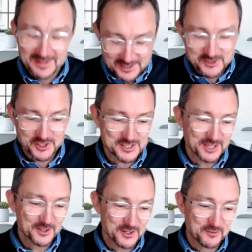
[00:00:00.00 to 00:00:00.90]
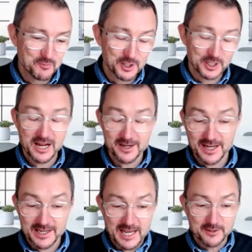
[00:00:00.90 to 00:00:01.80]
Interesting. Good. Well, look,
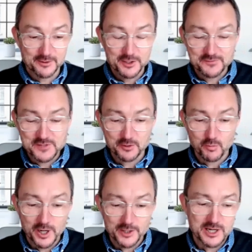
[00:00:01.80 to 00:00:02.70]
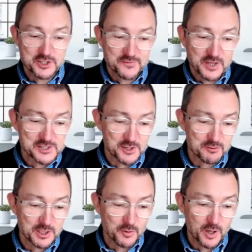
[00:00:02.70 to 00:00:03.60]
again, you've done a wide range of things. I
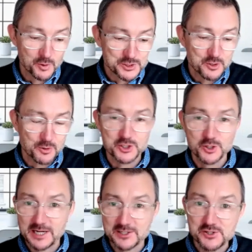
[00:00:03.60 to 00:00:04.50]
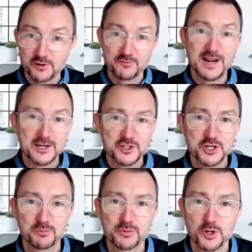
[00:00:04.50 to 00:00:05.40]
wanted to ask you about a sort of
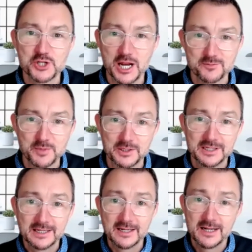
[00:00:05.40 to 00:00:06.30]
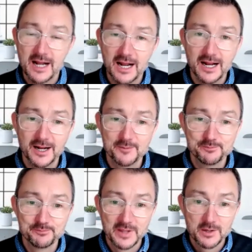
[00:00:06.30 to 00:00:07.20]
flagship project, but
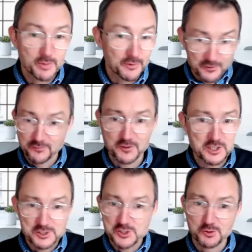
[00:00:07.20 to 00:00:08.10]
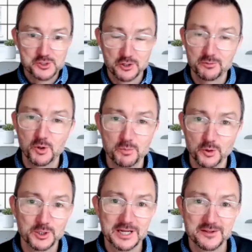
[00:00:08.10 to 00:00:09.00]
feel free to talk sort of more
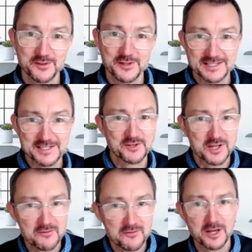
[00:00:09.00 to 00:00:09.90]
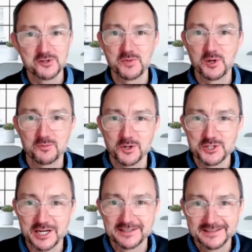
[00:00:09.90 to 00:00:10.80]
broadly than that if it goes beyond
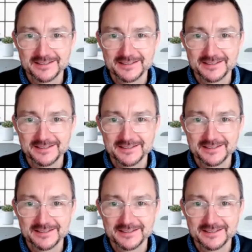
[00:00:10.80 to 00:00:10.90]
project.